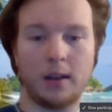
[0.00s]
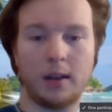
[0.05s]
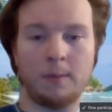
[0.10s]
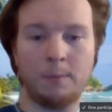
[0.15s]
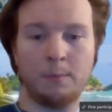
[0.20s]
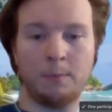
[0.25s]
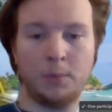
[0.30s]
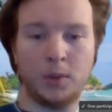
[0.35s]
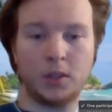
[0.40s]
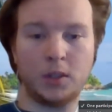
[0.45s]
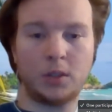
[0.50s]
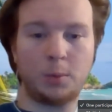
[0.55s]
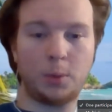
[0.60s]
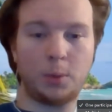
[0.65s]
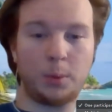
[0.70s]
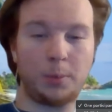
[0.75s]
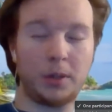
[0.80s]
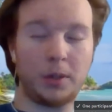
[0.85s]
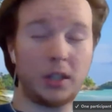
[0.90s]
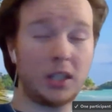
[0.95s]

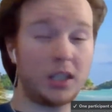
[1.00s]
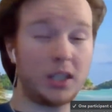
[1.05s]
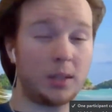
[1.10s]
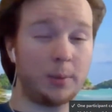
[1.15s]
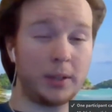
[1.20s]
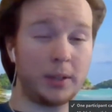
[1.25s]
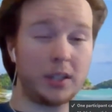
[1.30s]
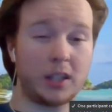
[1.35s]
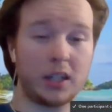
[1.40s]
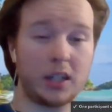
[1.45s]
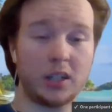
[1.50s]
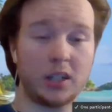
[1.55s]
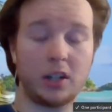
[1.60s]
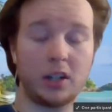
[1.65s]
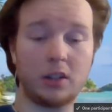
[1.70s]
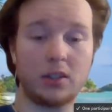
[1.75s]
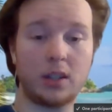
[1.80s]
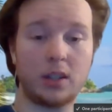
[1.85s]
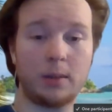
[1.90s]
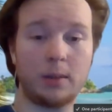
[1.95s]
Multiple participants can
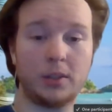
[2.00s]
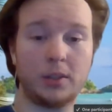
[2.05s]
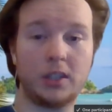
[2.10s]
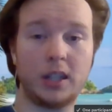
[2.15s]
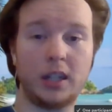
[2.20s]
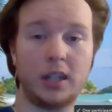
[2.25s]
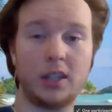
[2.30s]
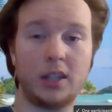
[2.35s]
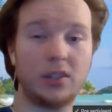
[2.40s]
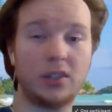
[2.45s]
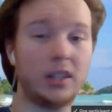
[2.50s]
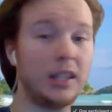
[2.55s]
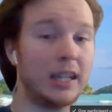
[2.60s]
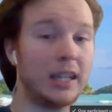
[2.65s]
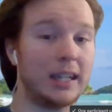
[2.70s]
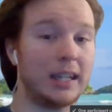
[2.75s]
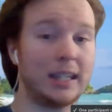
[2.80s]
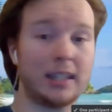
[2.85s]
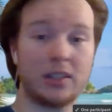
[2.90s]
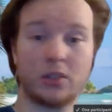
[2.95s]
share simultaneously.
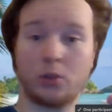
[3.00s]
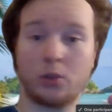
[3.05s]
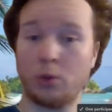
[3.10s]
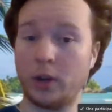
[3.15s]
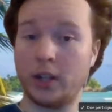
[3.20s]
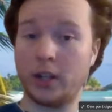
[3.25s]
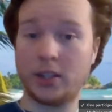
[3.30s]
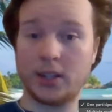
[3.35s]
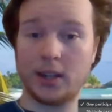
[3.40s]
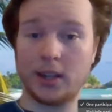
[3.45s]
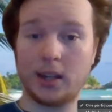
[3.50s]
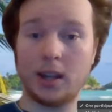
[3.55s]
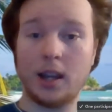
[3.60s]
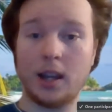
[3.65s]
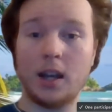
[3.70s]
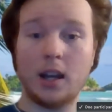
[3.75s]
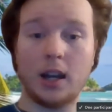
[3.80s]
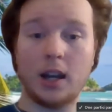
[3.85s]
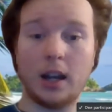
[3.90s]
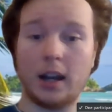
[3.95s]
That gets crazy.
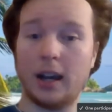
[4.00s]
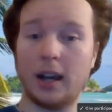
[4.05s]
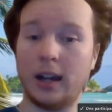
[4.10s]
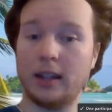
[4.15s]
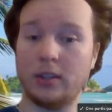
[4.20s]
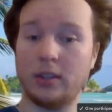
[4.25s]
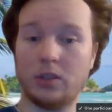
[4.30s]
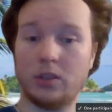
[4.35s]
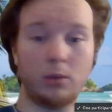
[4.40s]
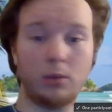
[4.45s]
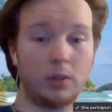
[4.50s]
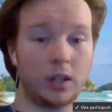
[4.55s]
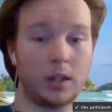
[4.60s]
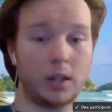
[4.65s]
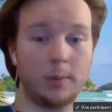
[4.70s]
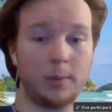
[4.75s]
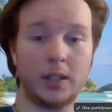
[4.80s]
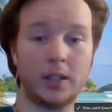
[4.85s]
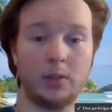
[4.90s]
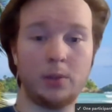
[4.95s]
Don't
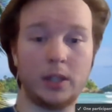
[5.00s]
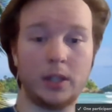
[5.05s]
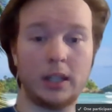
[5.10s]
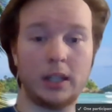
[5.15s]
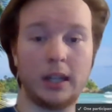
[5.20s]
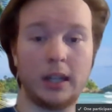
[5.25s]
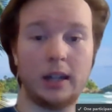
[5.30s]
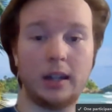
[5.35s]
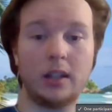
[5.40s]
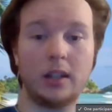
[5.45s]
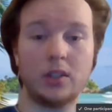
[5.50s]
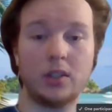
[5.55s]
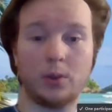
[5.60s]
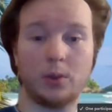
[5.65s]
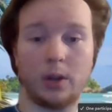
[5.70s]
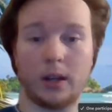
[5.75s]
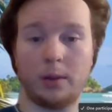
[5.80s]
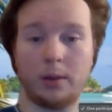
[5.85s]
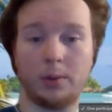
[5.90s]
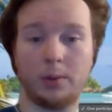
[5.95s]
recommend doing that. So
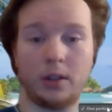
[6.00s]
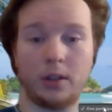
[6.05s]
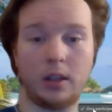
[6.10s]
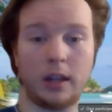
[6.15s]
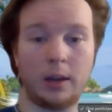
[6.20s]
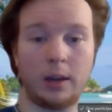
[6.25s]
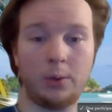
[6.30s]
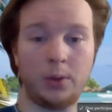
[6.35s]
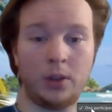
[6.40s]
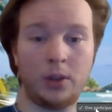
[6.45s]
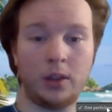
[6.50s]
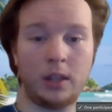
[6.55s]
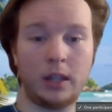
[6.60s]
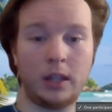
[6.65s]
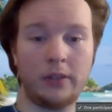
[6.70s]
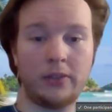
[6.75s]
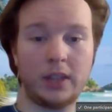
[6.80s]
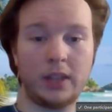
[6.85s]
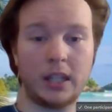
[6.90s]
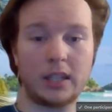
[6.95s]
I would
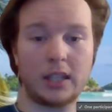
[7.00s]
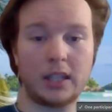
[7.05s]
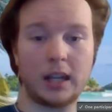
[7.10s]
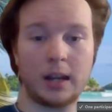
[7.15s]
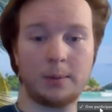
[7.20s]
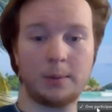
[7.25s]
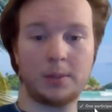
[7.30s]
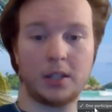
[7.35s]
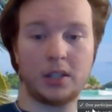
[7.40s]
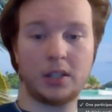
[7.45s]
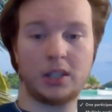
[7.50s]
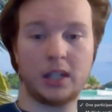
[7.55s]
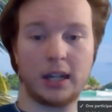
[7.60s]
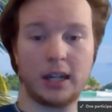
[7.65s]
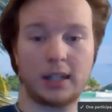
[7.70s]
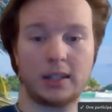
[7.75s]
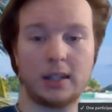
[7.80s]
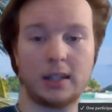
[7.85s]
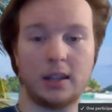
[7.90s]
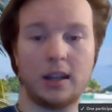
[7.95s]
leave this option
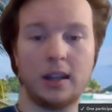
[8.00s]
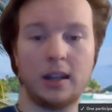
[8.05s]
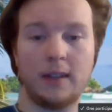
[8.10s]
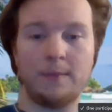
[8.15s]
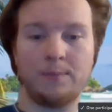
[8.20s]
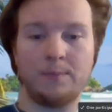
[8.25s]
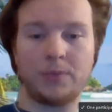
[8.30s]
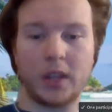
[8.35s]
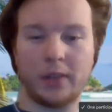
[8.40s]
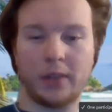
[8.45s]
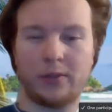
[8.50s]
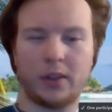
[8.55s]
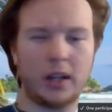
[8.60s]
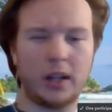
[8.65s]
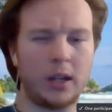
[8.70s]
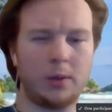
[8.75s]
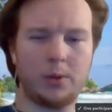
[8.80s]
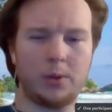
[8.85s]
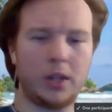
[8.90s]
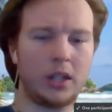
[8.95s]
checked. And for
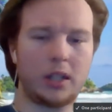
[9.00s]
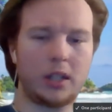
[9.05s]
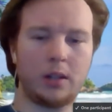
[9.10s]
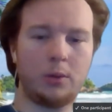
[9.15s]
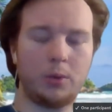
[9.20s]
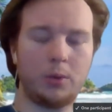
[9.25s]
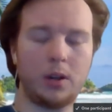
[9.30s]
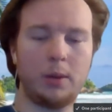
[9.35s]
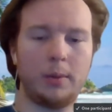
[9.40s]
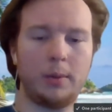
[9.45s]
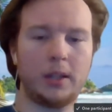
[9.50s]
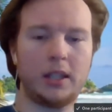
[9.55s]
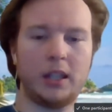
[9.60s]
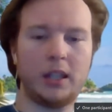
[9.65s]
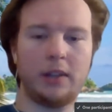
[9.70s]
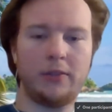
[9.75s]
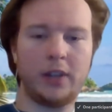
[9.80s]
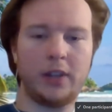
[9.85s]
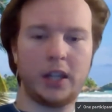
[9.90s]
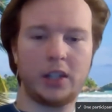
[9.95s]
now, we're not going to worry about the
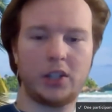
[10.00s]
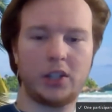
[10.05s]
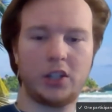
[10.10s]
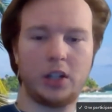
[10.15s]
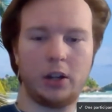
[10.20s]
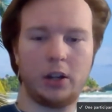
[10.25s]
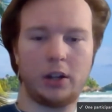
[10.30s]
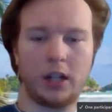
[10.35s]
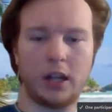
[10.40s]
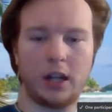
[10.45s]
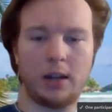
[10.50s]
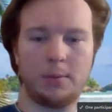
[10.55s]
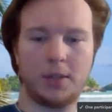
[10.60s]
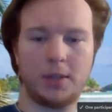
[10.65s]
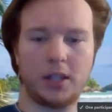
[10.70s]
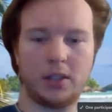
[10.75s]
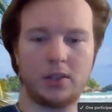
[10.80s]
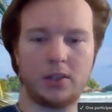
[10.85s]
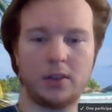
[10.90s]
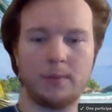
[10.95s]
advanced sharing
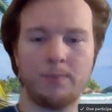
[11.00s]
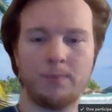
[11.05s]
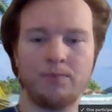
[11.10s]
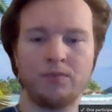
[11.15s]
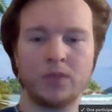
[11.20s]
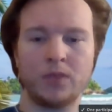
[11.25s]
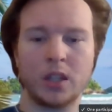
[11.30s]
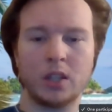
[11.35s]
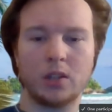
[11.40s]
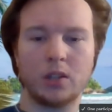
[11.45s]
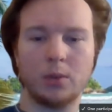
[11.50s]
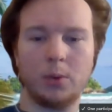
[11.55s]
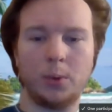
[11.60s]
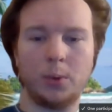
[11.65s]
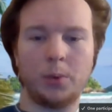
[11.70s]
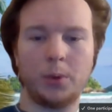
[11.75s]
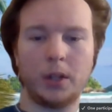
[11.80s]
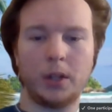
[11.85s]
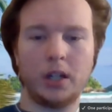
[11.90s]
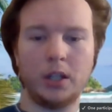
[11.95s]
options. So what
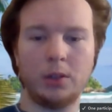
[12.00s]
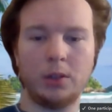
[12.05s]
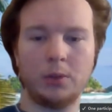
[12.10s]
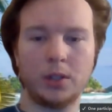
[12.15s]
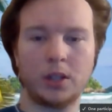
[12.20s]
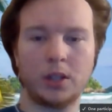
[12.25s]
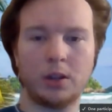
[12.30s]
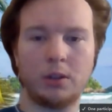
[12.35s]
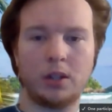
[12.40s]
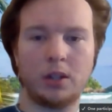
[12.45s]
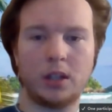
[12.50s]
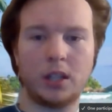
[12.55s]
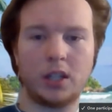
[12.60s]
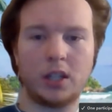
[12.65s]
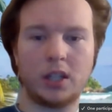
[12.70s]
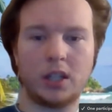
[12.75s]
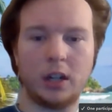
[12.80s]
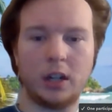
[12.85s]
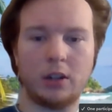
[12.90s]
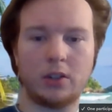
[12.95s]
we want to do is go to this
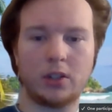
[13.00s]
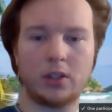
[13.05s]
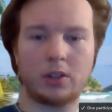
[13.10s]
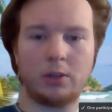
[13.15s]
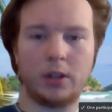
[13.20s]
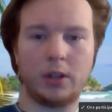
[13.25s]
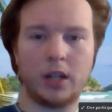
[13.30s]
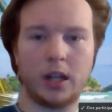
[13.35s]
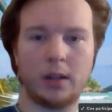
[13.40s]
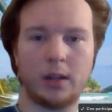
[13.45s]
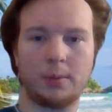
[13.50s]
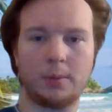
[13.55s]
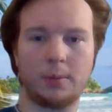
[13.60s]
share screen option,